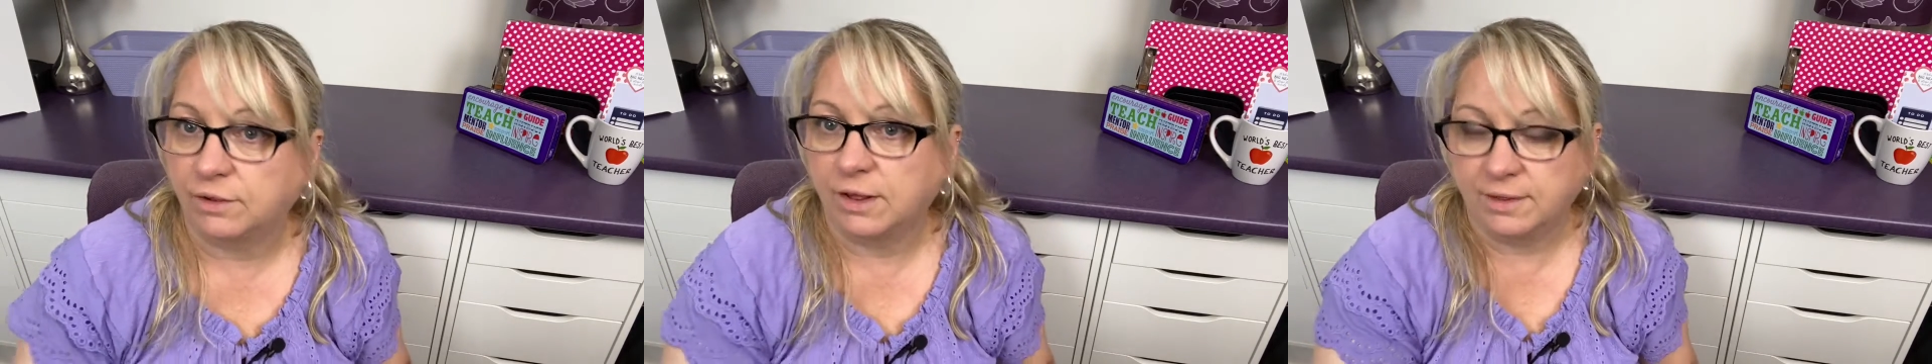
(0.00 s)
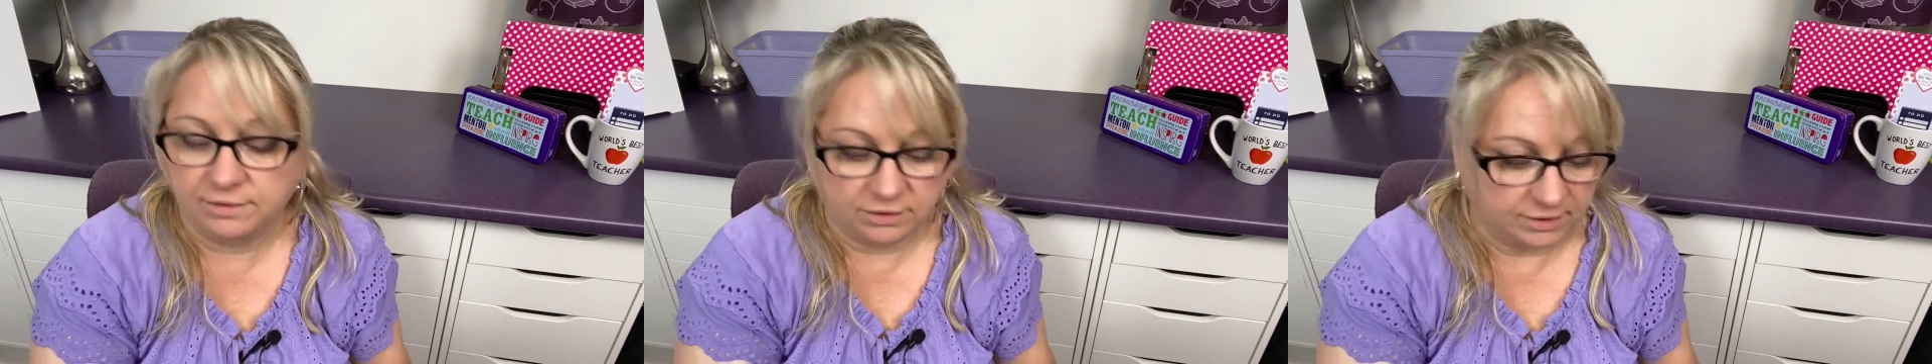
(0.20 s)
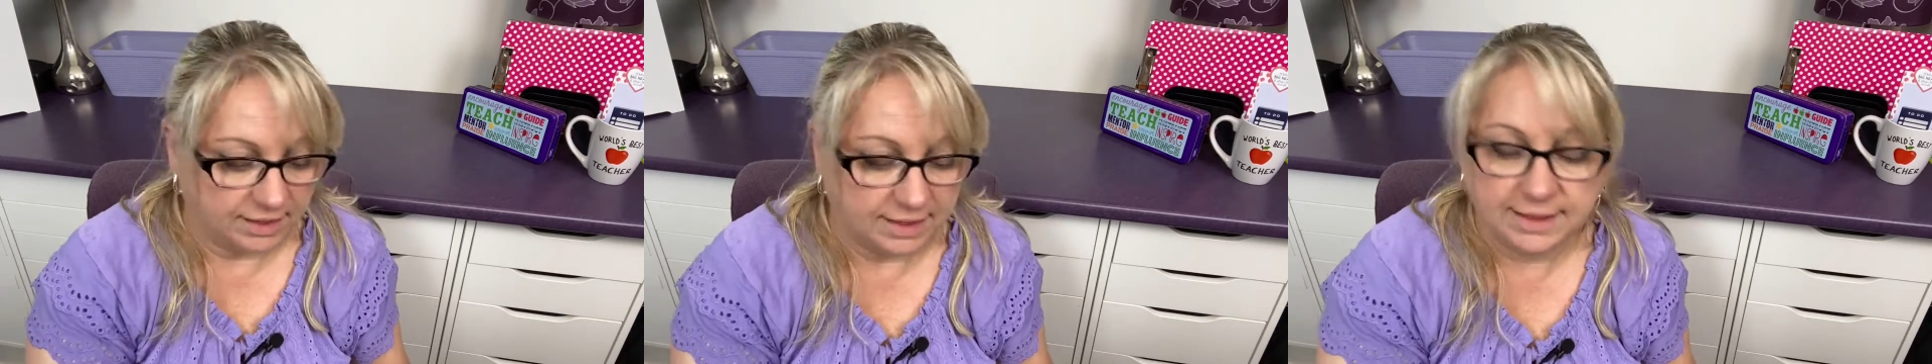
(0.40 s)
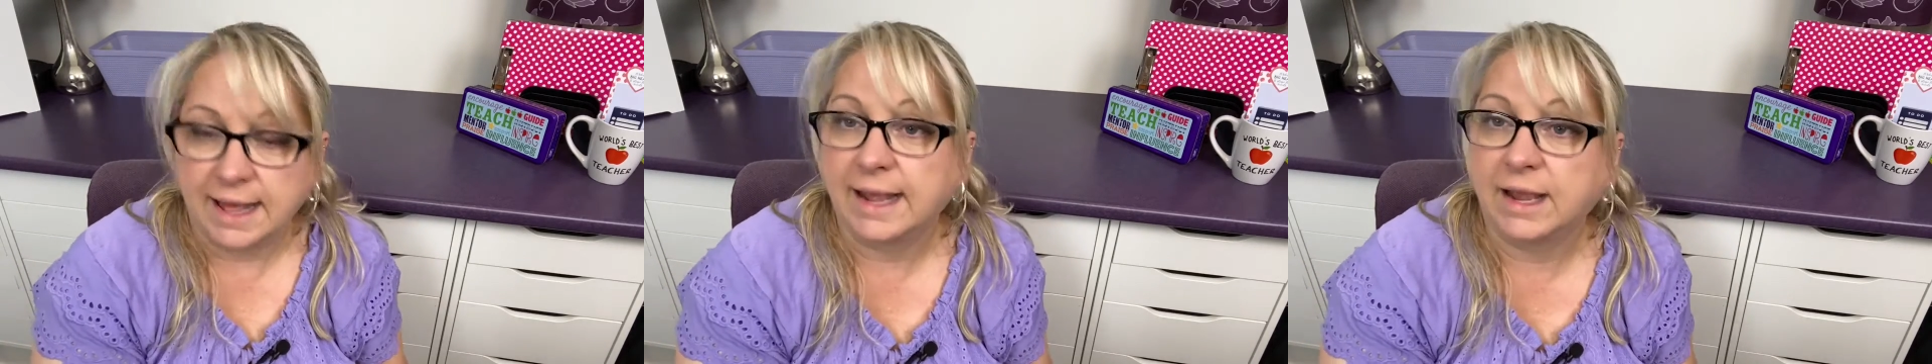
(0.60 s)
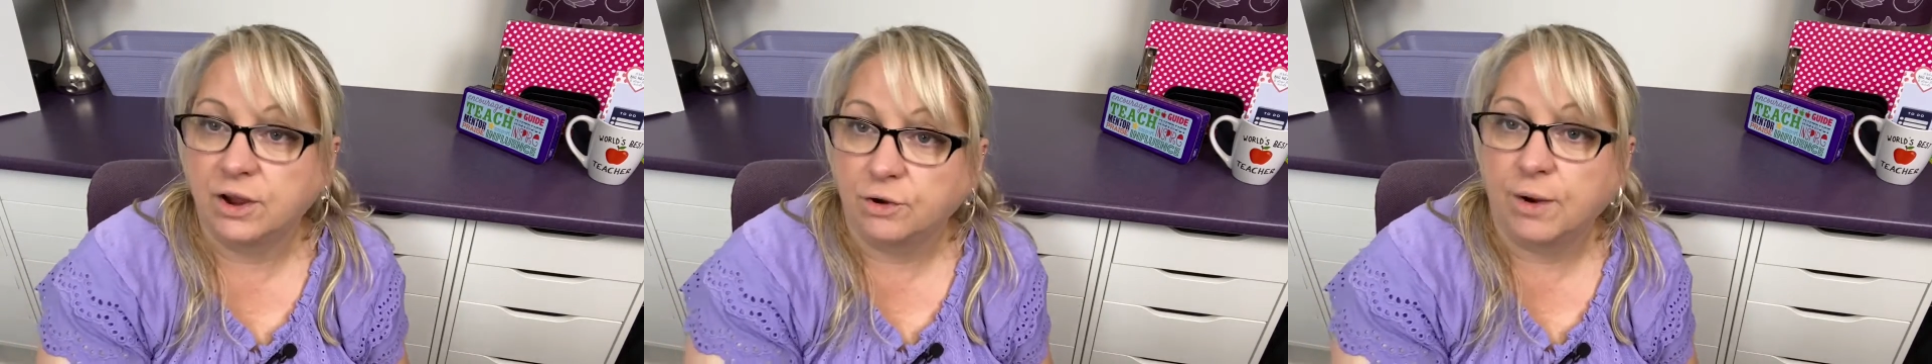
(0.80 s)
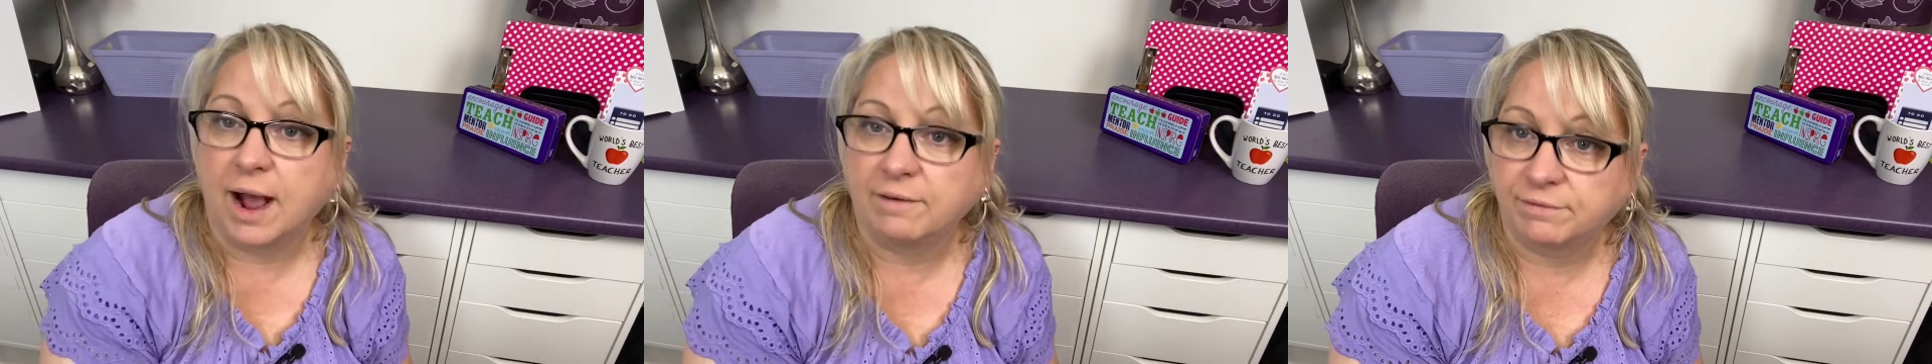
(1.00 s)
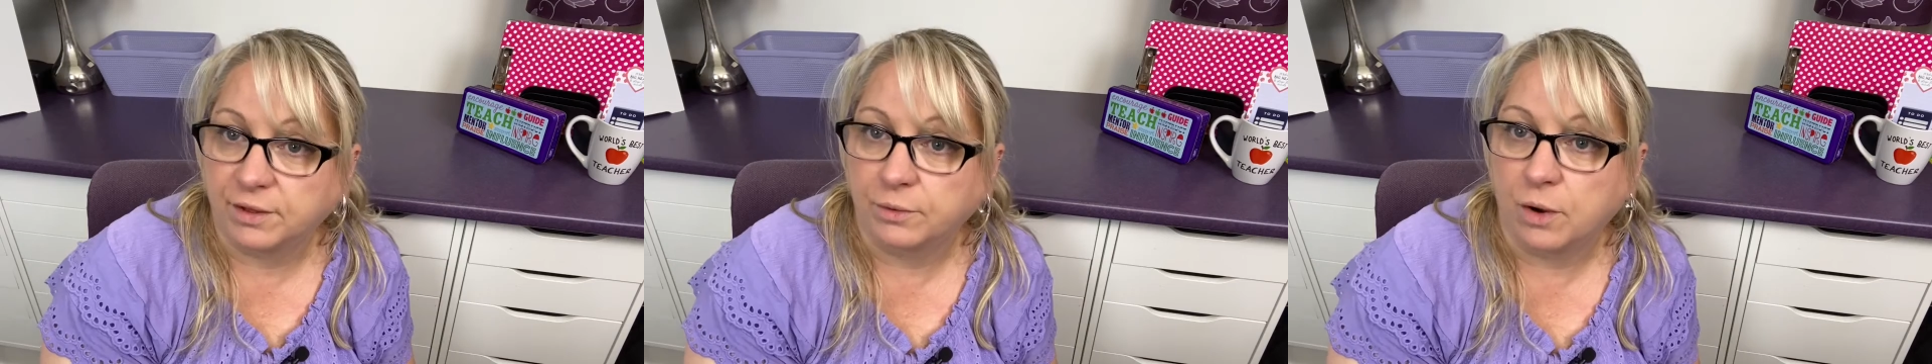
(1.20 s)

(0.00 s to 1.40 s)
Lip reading: and so that they can graph their